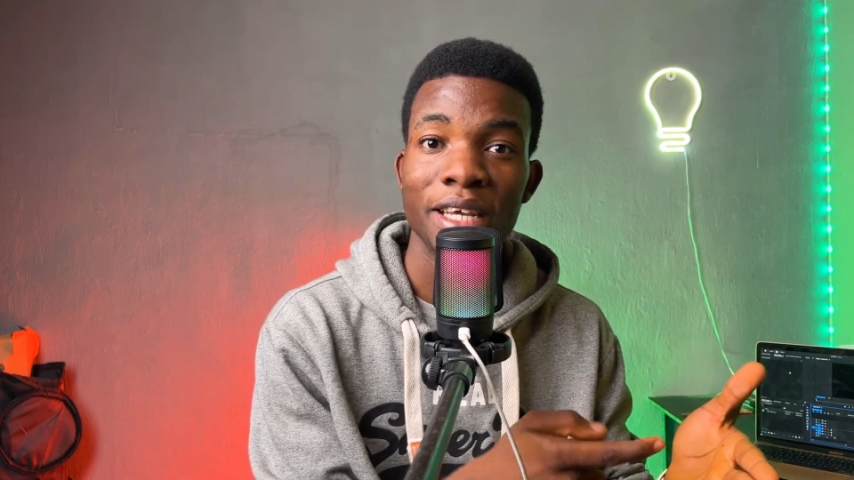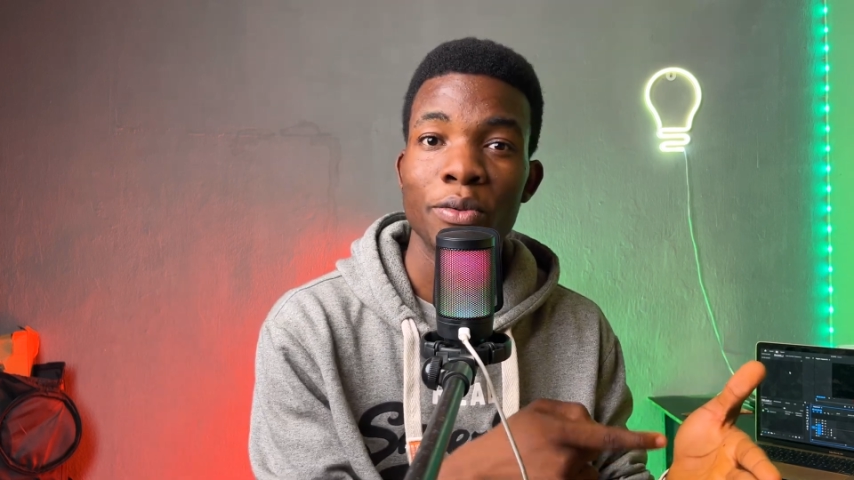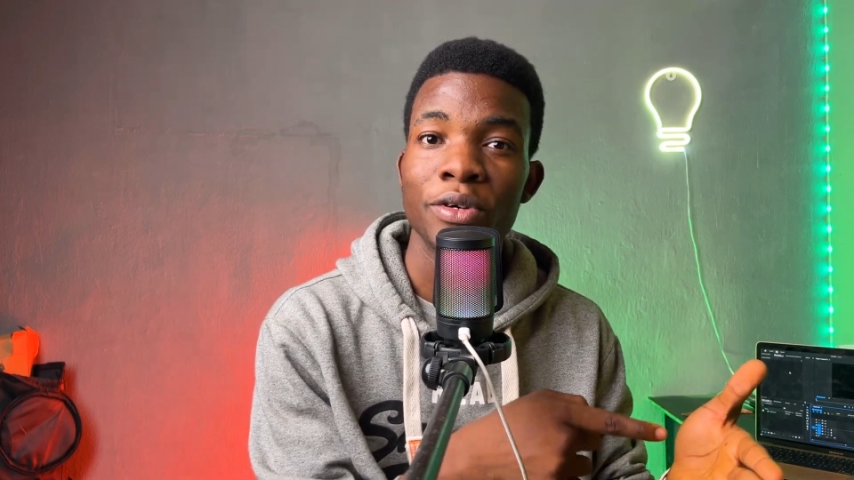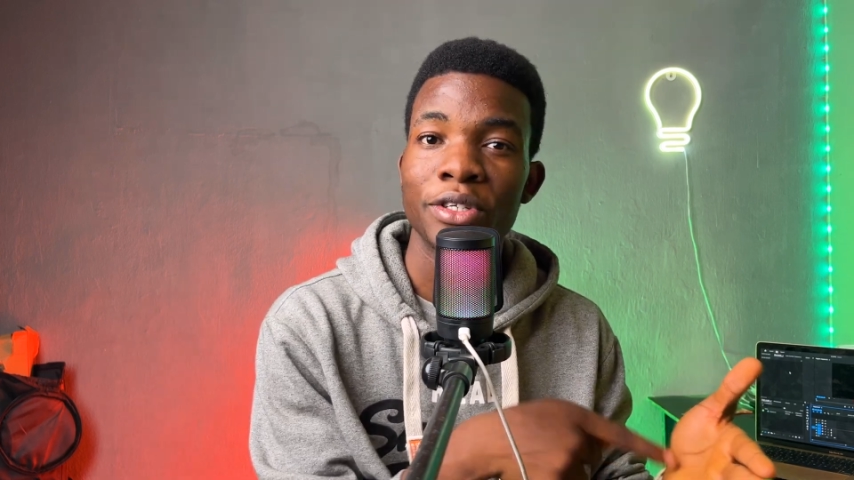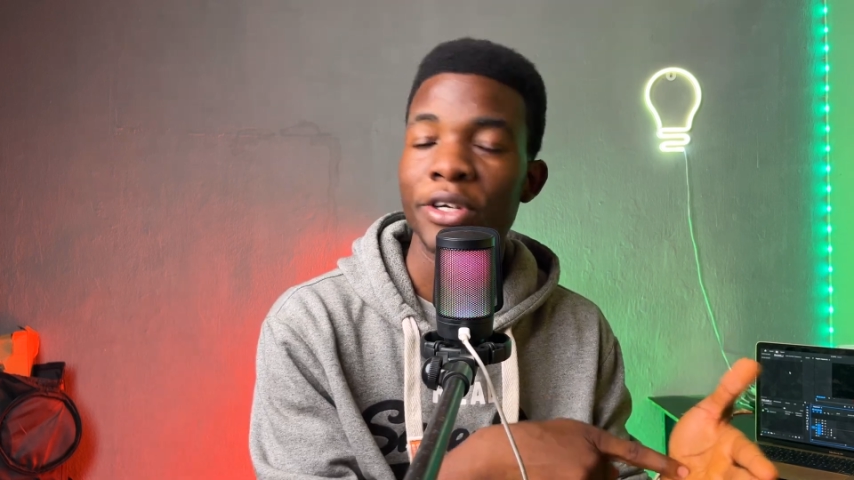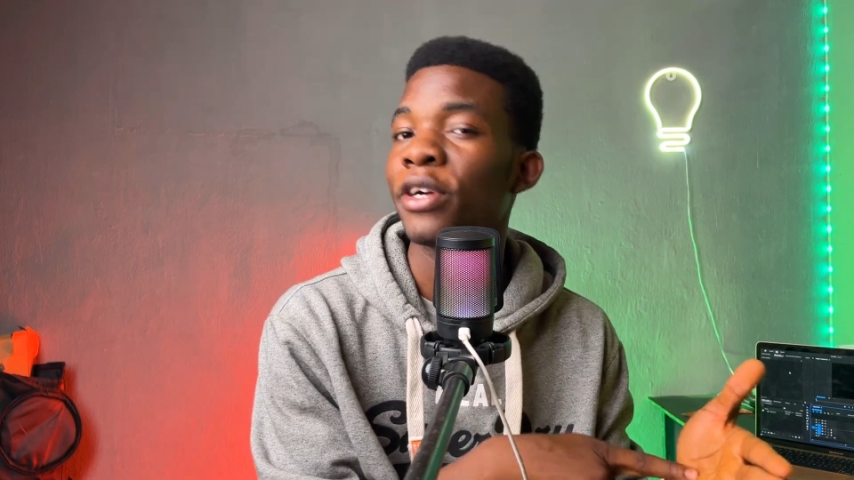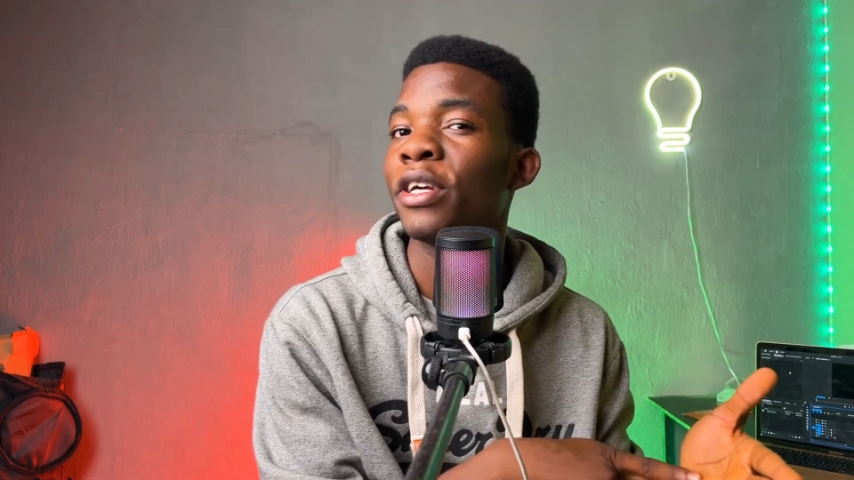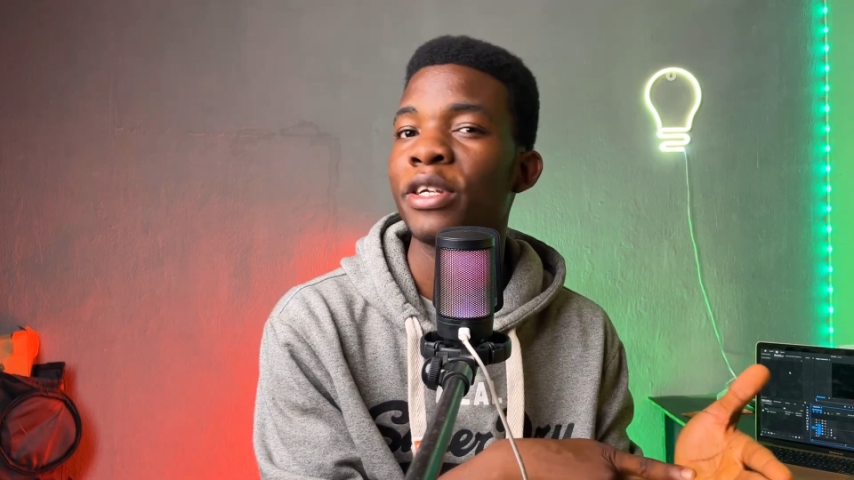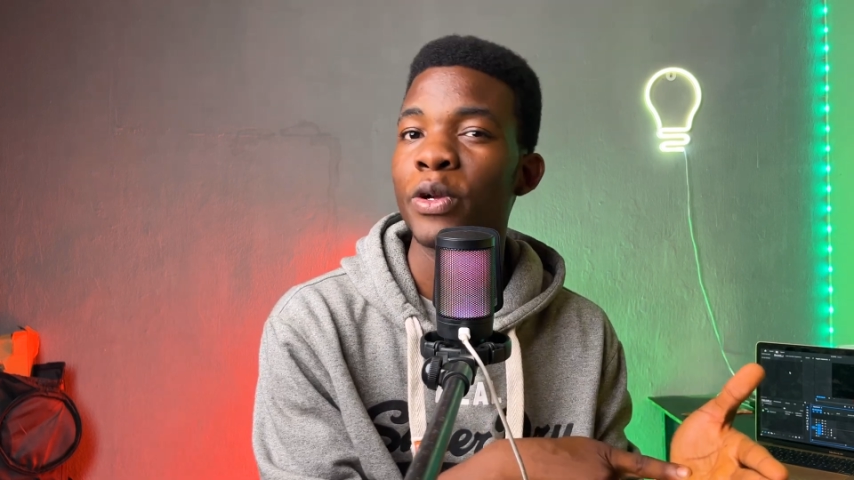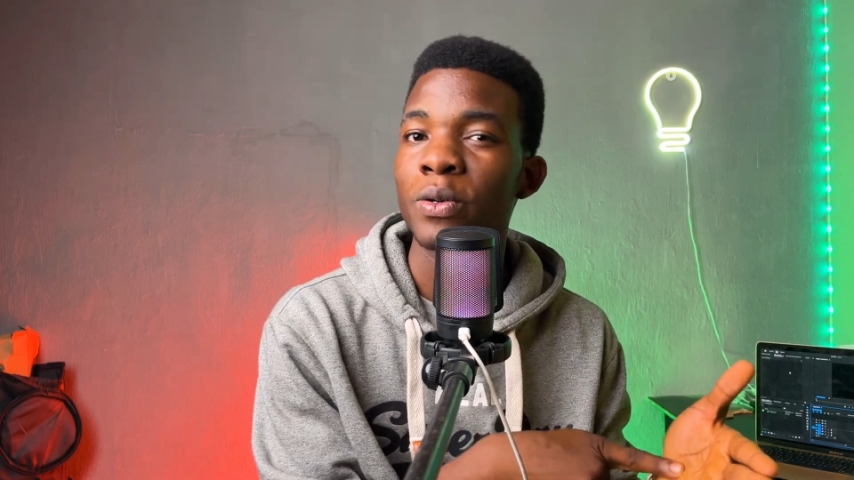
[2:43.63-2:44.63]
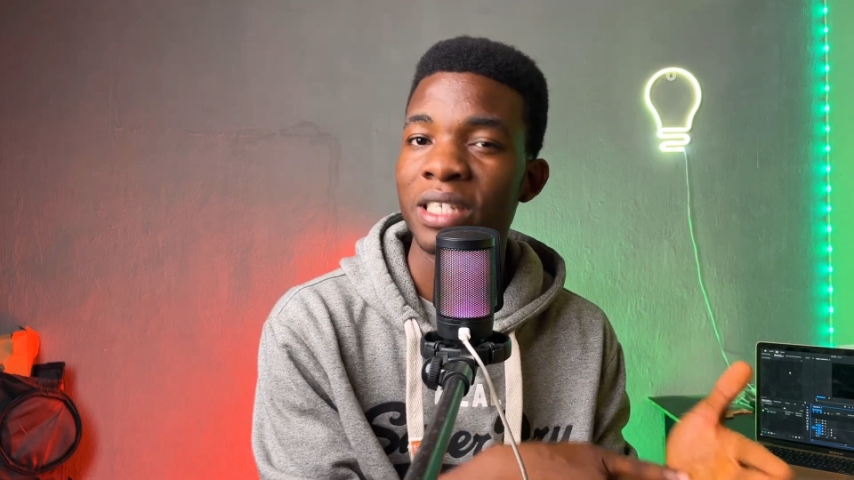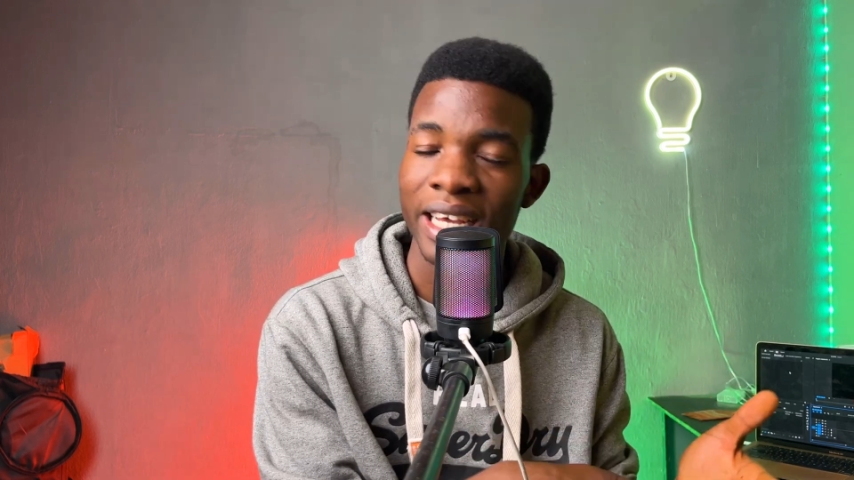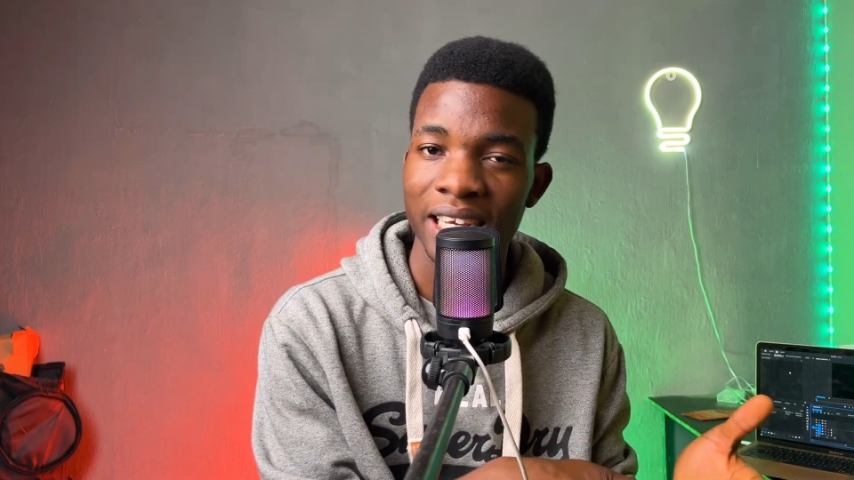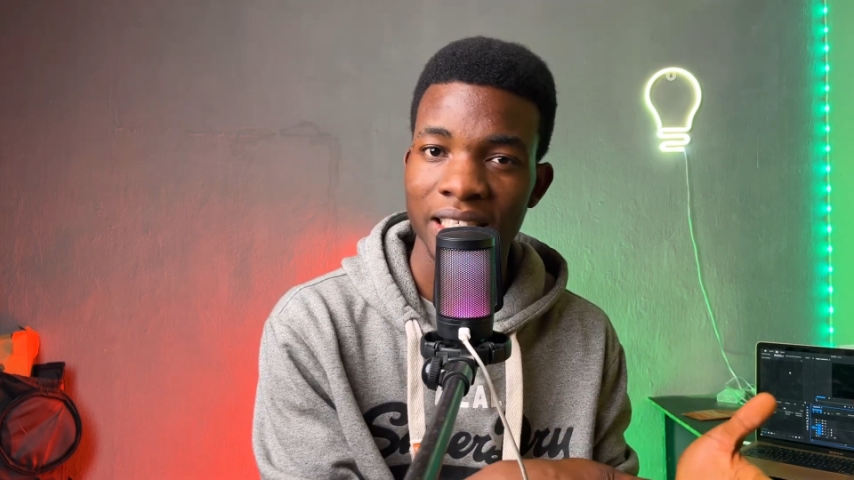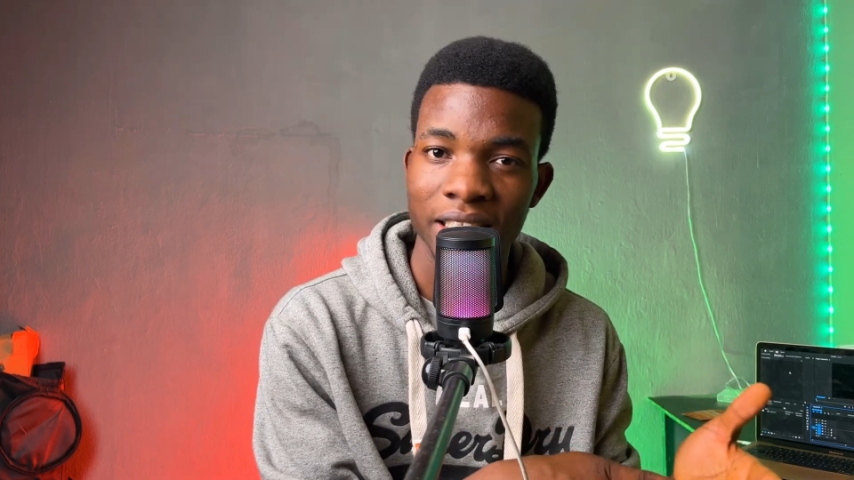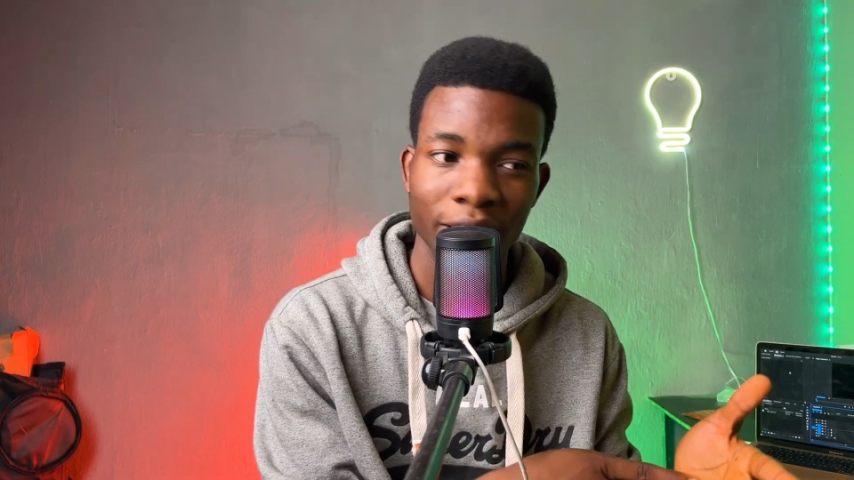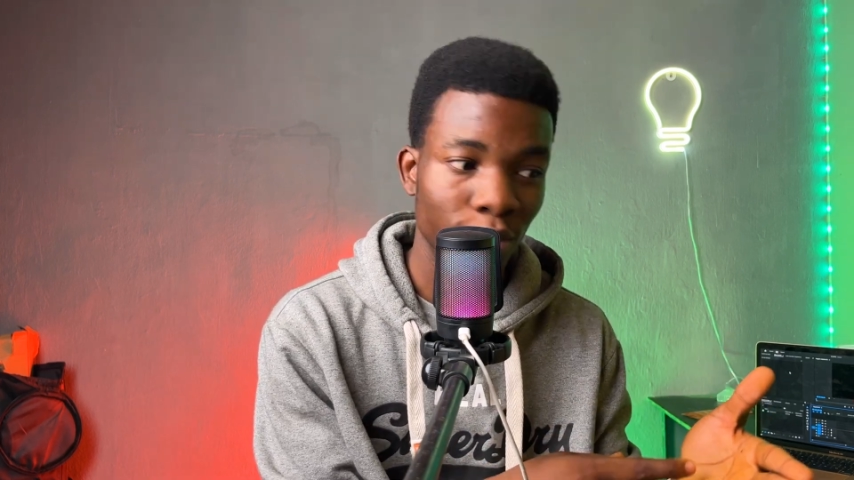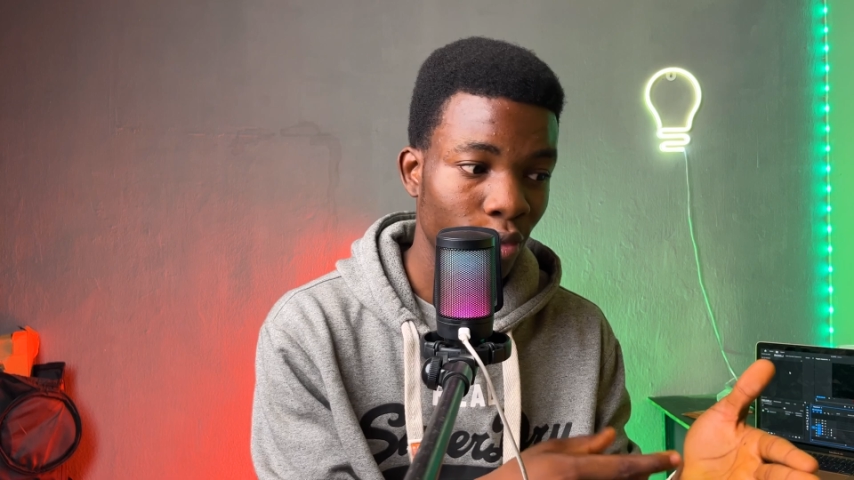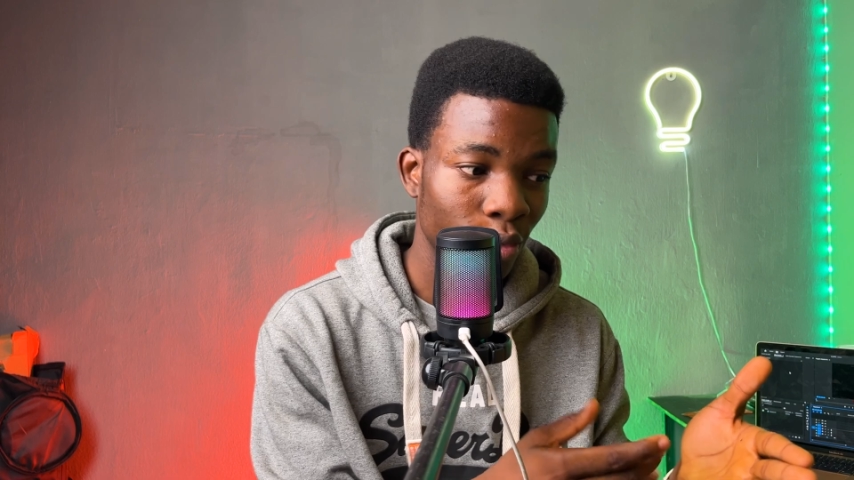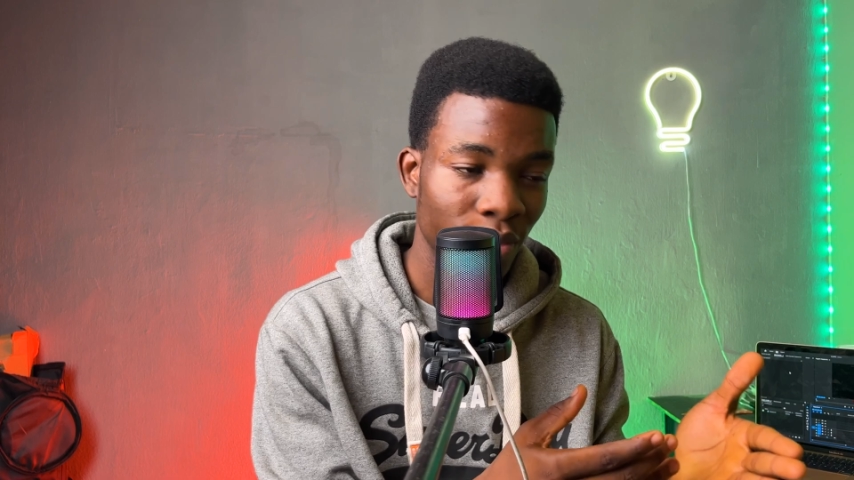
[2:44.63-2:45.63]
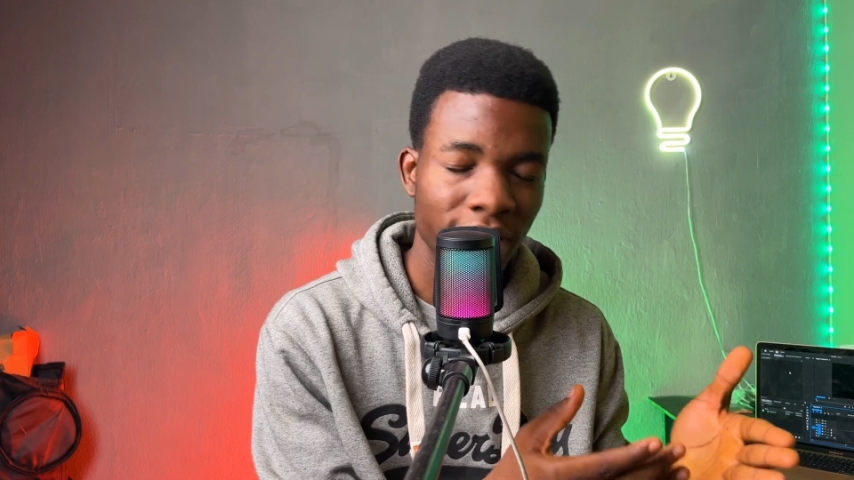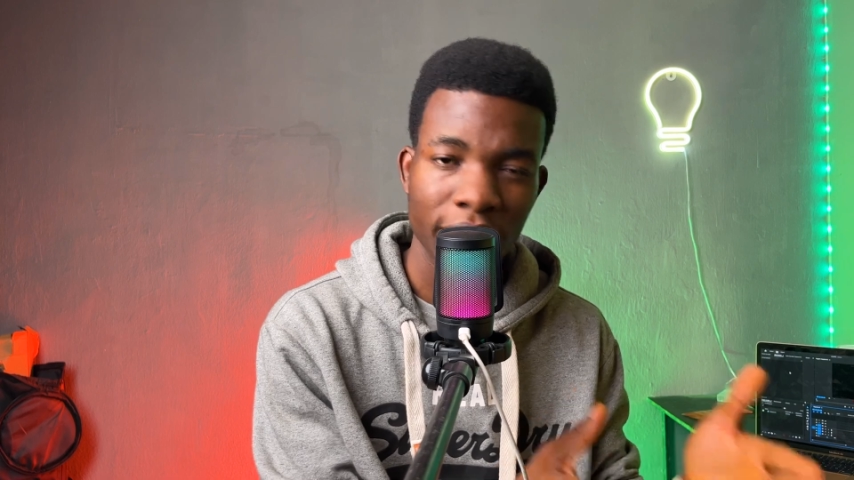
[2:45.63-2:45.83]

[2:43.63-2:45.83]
it would turn your text into an